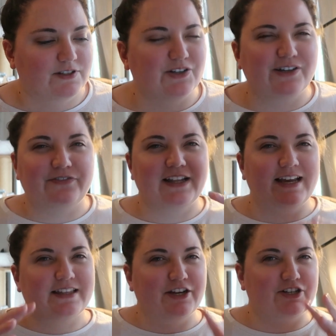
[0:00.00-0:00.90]
So I feel
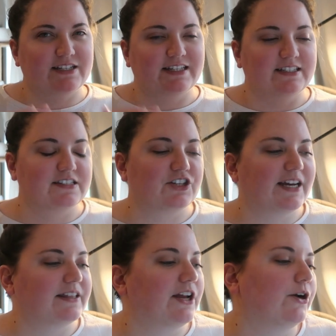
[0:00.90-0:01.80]
like there is like a
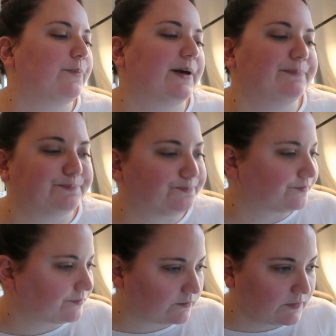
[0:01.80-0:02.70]
disconnect there, but
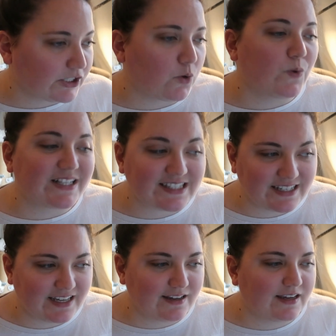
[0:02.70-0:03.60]
we'll
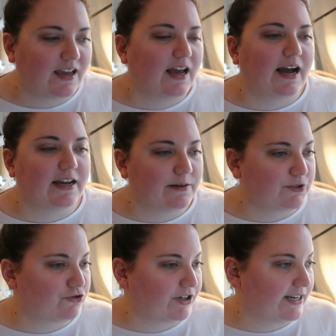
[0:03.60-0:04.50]
see. I
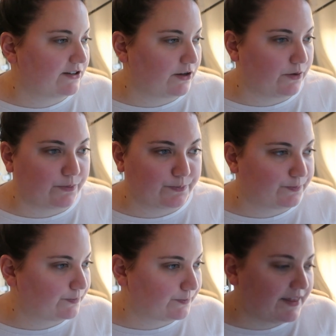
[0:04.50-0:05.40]
am intrigued though.
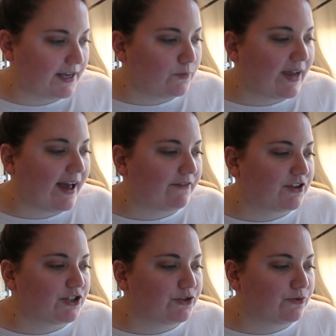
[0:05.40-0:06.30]
Then we
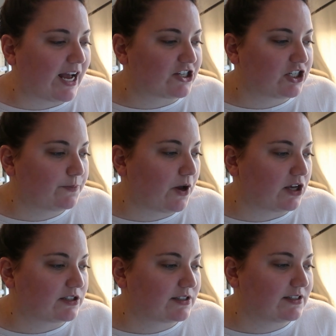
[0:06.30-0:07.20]
have the new Ashley
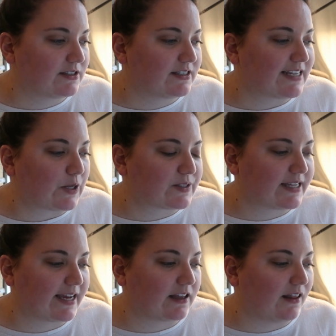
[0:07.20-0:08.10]
Poston,
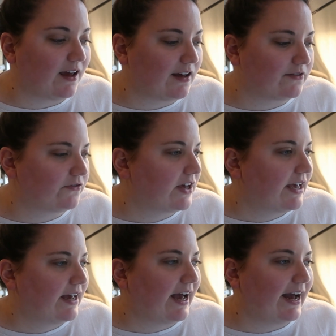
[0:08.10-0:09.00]
Sounds Like Love.
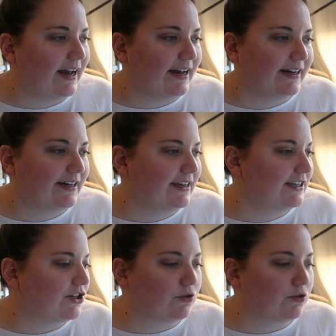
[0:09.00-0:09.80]
I